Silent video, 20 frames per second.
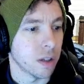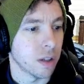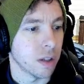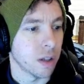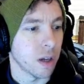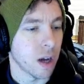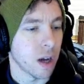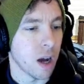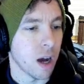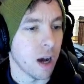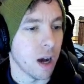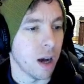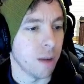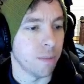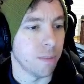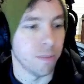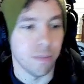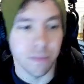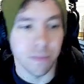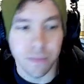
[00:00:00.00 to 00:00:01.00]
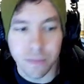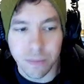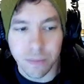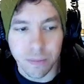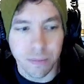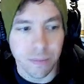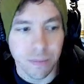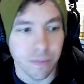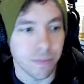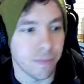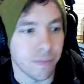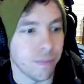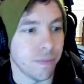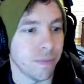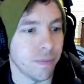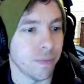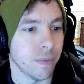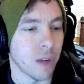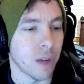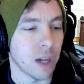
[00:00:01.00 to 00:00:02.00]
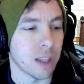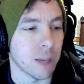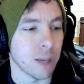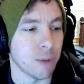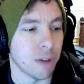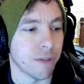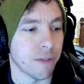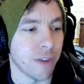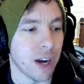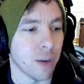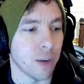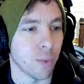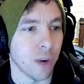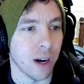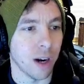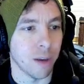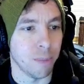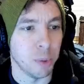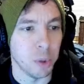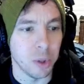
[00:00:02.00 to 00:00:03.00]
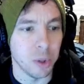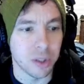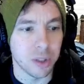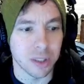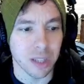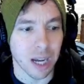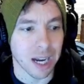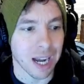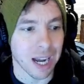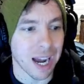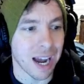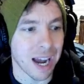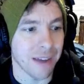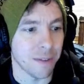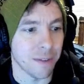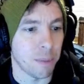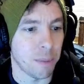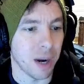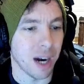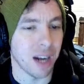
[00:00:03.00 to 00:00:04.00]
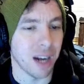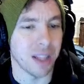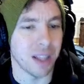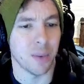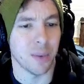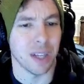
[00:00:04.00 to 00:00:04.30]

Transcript: a lot of times you can find rare boots. Like I have a pair, I think with like